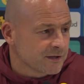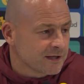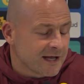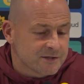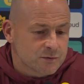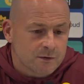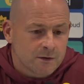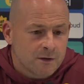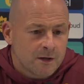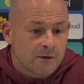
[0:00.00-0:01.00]
I think getting
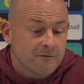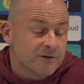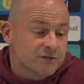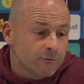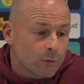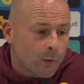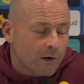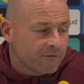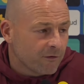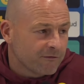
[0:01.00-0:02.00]
to first of all,
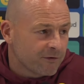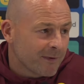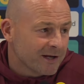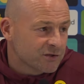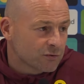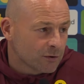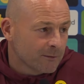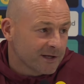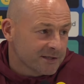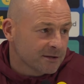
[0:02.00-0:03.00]
qualifying for a major
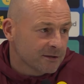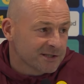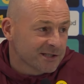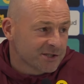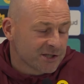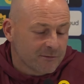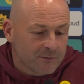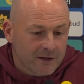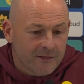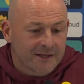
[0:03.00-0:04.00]
tournament is an
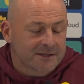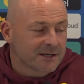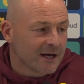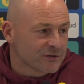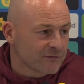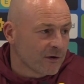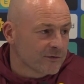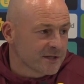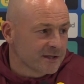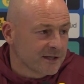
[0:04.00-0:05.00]
achievement, and then to get as
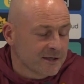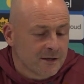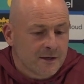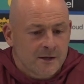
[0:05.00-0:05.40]
far as they did